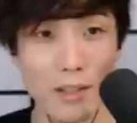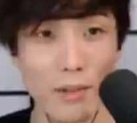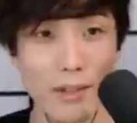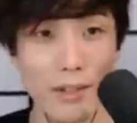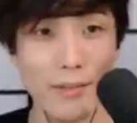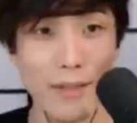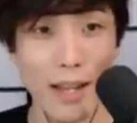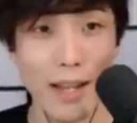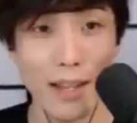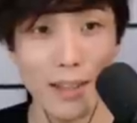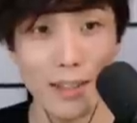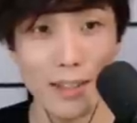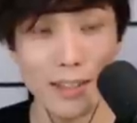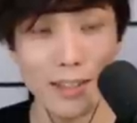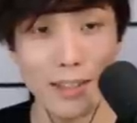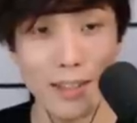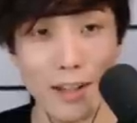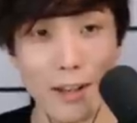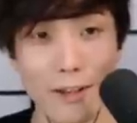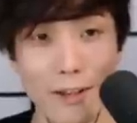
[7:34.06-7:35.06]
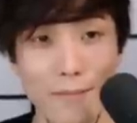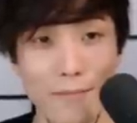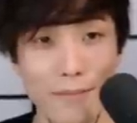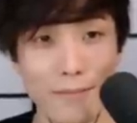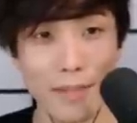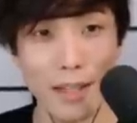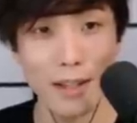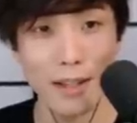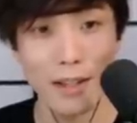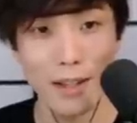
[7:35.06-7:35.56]
one, and this, I
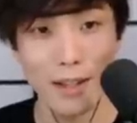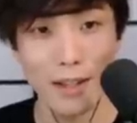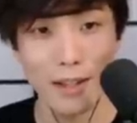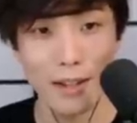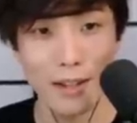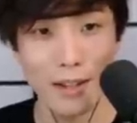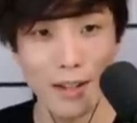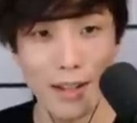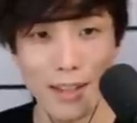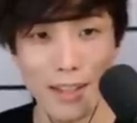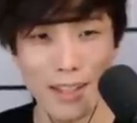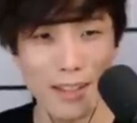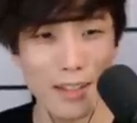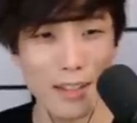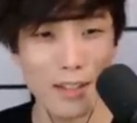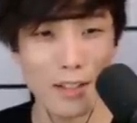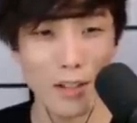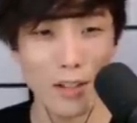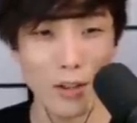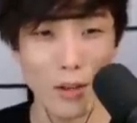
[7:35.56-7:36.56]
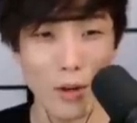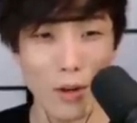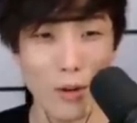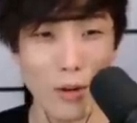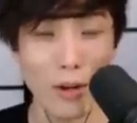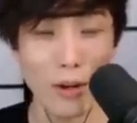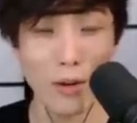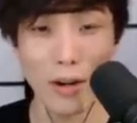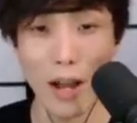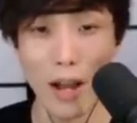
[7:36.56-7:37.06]
think this is a
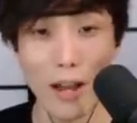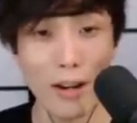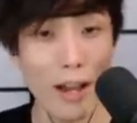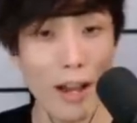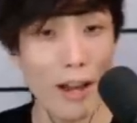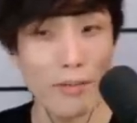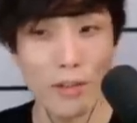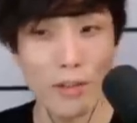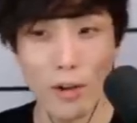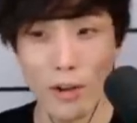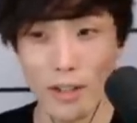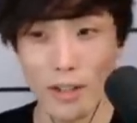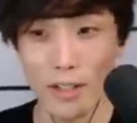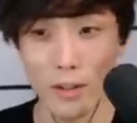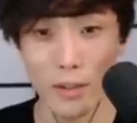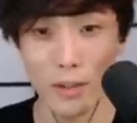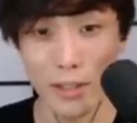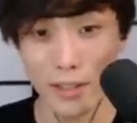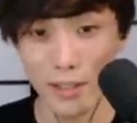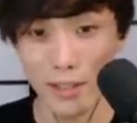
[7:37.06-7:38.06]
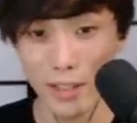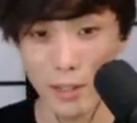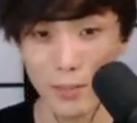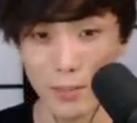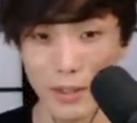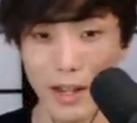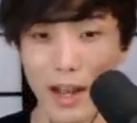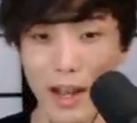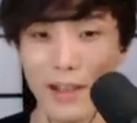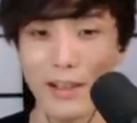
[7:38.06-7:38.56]
logo. I have no idea what this is,
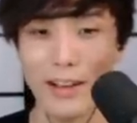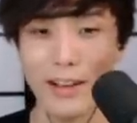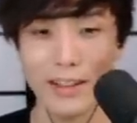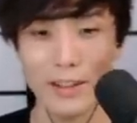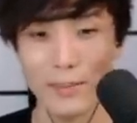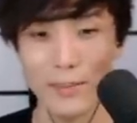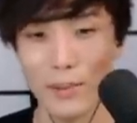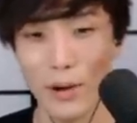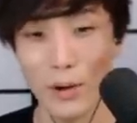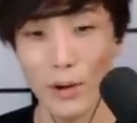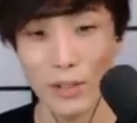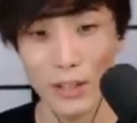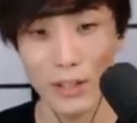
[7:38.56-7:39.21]
but I like the pose